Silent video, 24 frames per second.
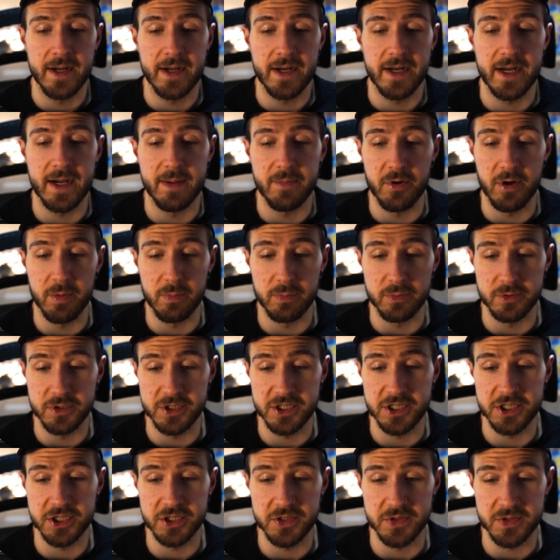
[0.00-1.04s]
camera
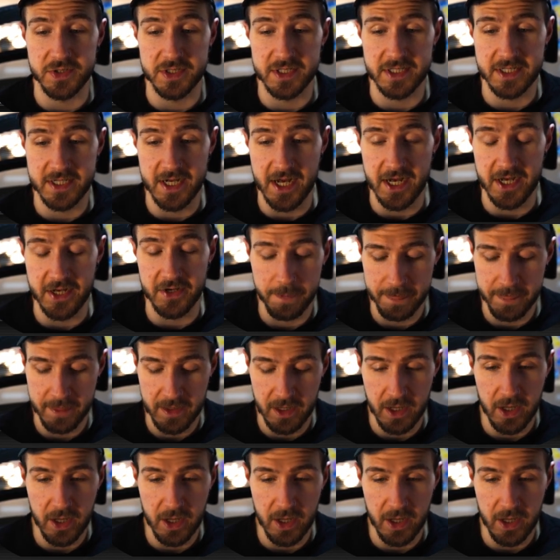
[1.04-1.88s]
position state.